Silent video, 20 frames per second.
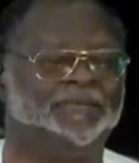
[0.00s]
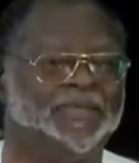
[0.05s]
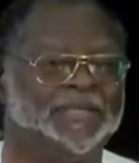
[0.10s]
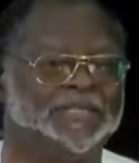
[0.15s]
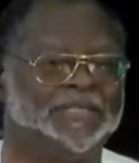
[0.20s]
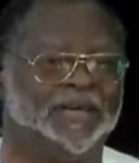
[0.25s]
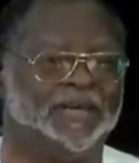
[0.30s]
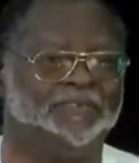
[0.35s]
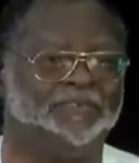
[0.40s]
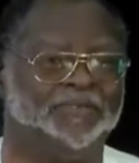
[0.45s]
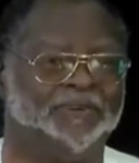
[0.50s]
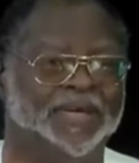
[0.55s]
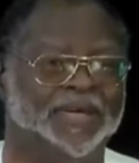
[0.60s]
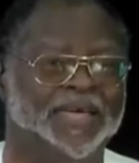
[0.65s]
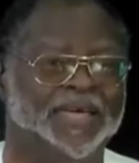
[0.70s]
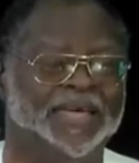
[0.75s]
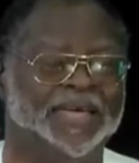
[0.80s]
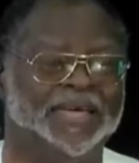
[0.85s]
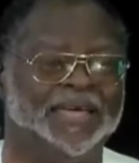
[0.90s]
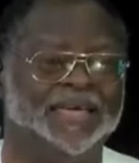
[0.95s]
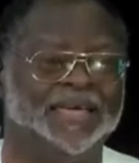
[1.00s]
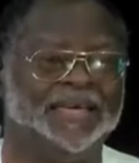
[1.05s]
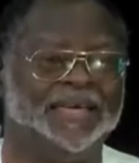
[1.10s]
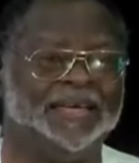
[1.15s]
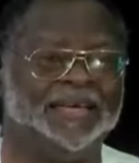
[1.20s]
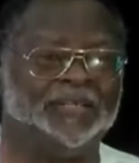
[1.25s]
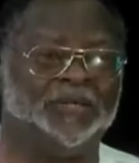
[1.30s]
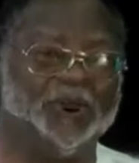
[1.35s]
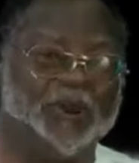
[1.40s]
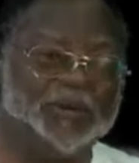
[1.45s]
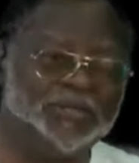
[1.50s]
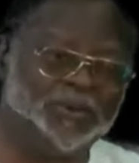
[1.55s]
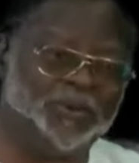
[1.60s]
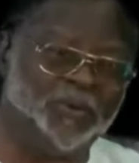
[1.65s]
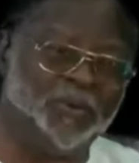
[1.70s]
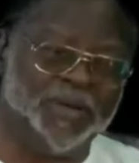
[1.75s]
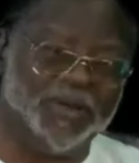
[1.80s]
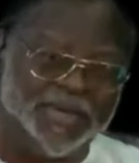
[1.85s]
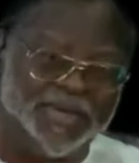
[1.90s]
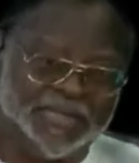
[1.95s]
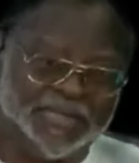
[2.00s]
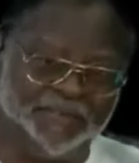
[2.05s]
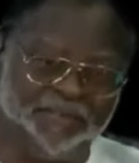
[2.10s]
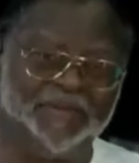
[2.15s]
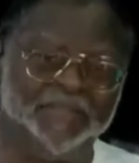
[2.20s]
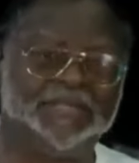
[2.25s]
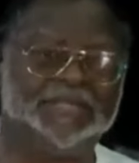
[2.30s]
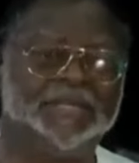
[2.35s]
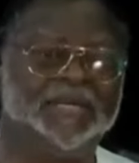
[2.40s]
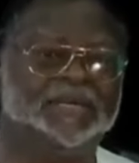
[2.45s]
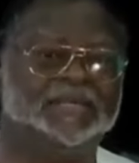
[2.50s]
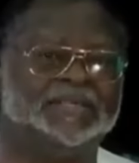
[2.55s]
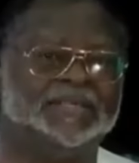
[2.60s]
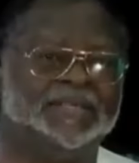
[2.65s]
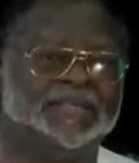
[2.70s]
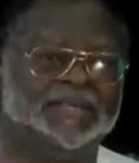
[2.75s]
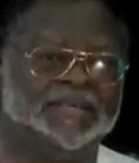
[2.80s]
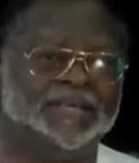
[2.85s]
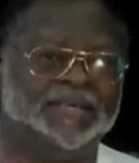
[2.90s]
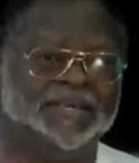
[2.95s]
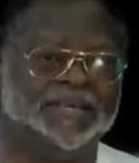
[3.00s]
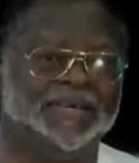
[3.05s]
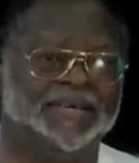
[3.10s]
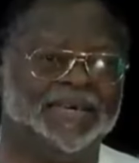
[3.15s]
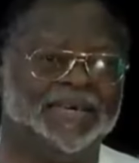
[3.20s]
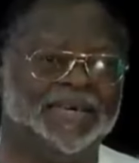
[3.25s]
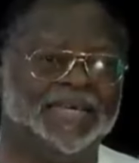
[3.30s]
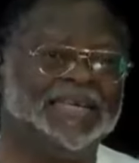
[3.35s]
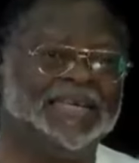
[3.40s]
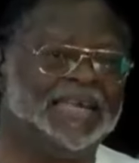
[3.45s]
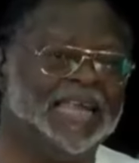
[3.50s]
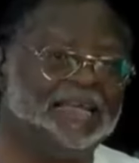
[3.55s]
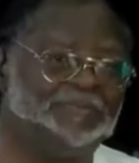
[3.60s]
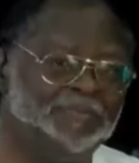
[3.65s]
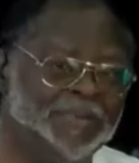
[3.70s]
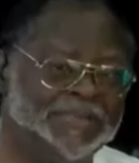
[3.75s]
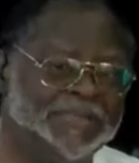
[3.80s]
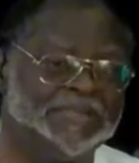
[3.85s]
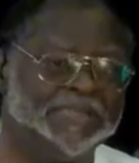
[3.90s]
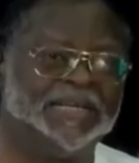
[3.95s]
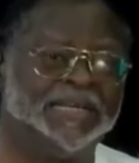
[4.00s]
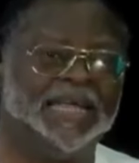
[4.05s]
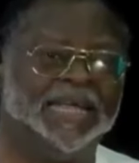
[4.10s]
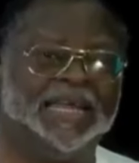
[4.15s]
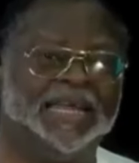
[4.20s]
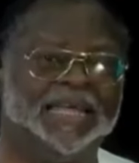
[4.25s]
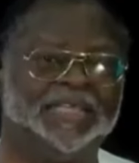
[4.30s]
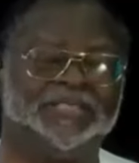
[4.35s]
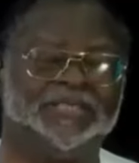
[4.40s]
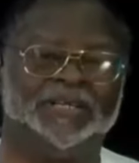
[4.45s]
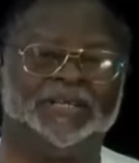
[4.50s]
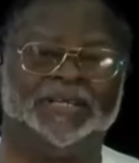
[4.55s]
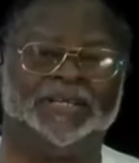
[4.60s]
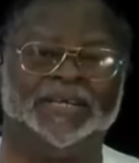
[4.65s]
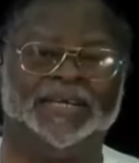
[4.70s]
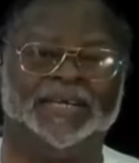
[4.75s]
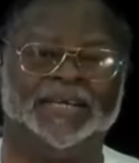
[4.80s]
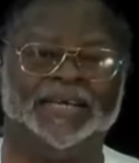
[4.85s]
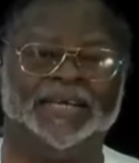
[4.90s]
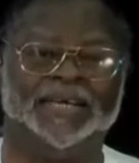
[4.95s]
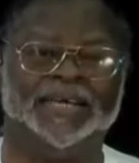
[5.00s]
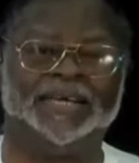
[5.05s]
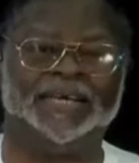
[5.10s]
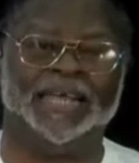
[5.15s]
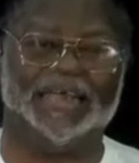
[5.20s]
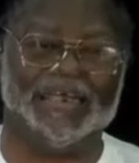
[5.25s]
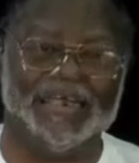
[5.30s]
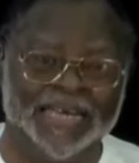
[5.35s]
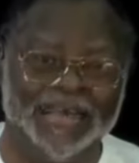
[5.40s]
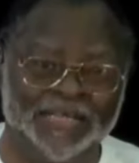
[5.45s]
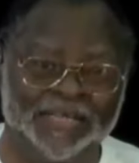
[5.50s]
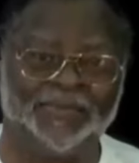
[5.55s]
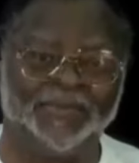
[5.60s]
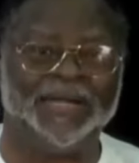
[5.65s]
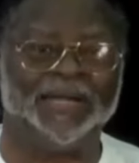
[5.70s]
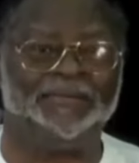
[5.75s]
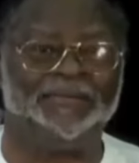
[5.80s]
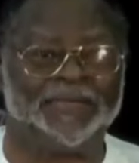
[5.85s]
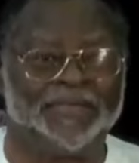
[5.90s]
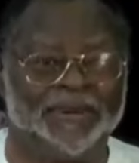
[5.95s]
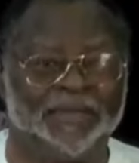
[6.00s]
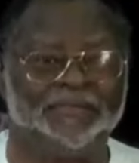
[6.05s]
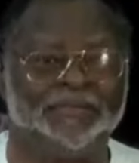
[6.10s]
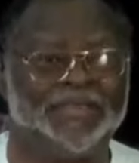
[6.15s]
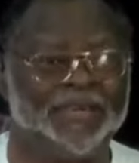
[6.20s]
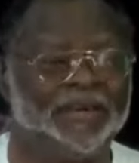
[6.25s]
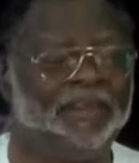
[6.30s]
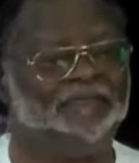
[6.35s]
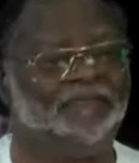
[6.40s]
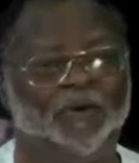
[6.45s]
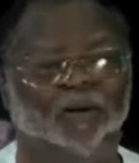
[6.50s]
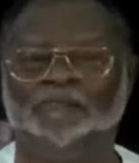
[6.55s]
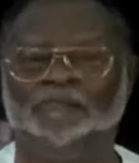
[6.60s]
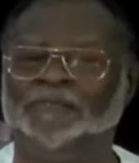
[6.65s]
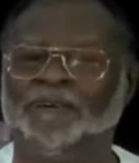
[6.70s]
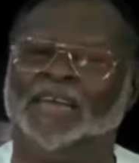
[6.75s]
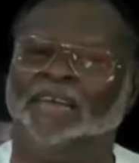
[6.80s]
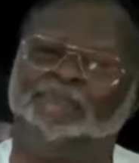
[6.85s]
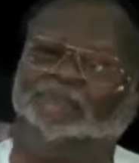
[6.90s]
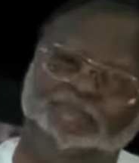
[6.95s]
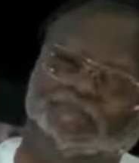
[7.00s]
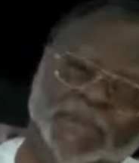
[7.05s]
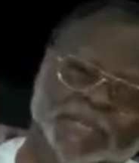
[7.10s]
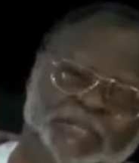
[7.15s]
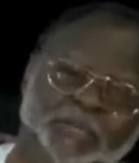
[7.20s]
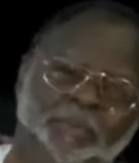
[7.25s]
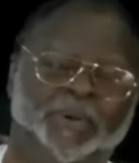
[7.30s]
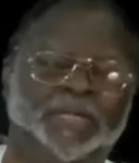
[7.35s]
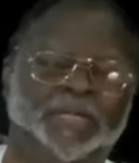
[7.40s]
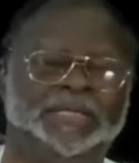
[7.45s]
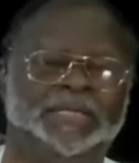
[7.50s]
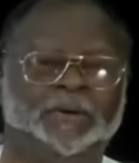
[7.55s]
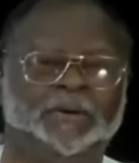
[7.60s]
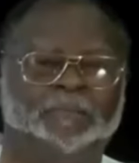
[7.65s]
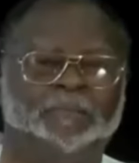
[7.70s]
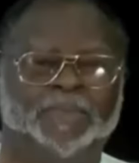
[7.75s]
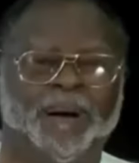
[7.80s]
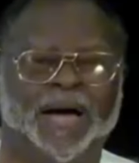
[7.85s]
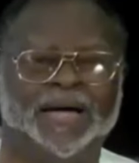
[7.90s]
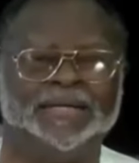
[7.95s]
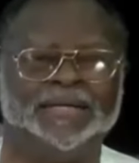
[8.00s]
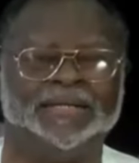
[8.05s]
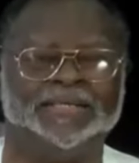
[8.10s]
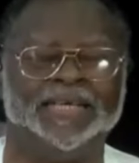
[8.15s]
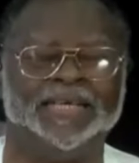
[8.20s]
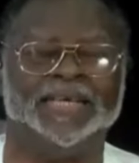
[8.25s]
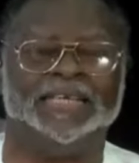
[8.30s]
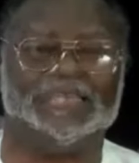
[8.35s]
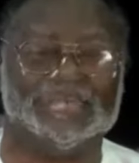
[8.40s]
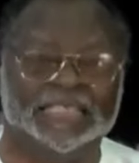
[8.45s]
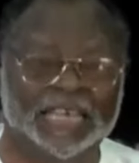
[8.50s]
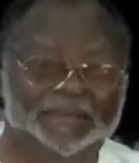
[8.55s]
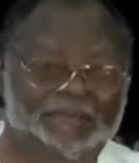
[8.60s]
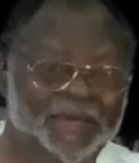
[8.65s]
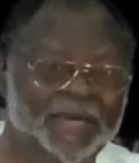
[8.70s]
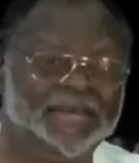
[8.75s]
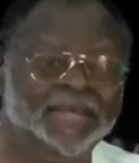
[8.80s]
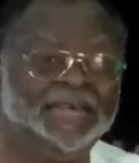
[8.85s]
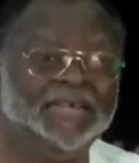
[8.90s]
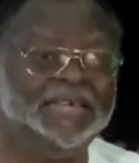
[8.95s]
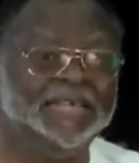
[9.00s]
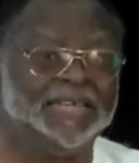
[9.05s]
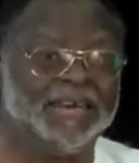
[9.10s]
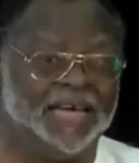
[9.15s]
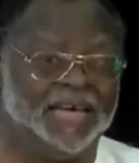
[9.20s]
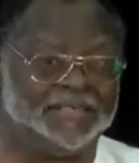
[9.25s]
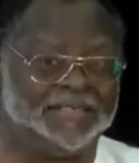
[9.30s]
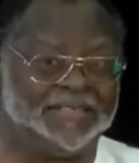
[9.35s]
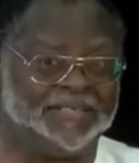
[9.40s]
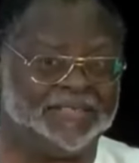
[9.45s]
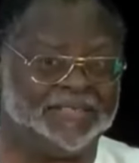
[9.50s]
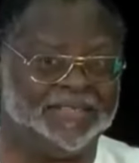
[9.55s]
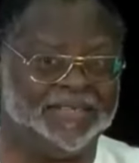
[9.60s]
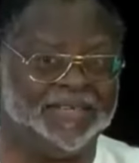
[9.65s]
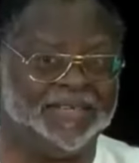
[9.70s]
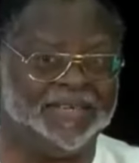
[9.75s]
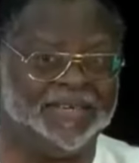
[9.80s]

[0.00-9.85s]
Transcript: of this country, those who he defeated in the last presidential election, the leaders of the three, four, five major political parties, civic leaders,